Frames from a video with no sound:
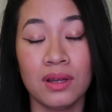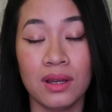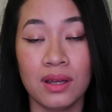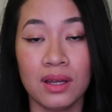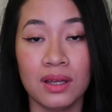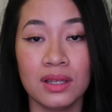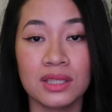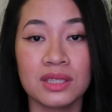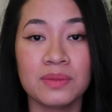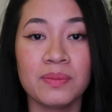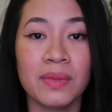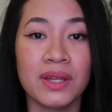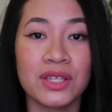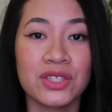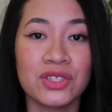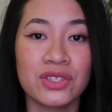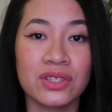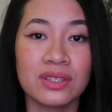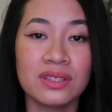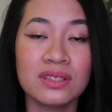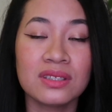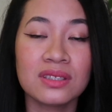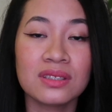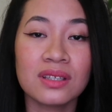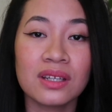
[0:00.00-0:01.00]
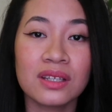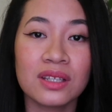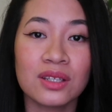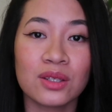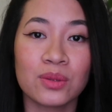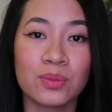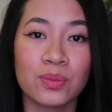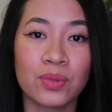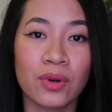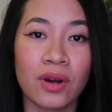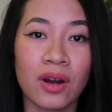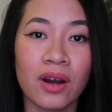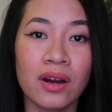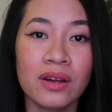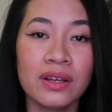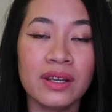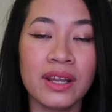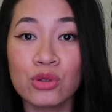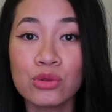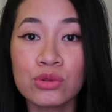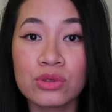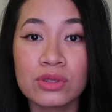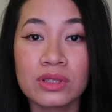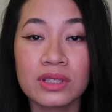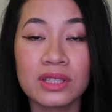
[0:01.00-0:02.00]
as mentioned, studied abroad.
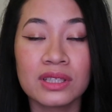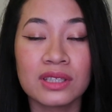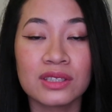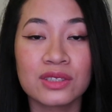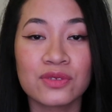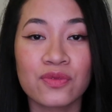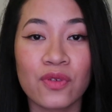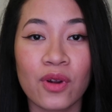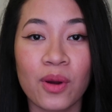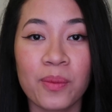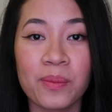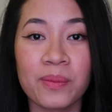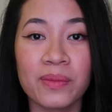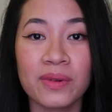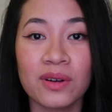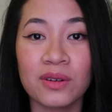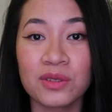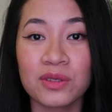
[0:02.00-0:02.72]
Usually it's from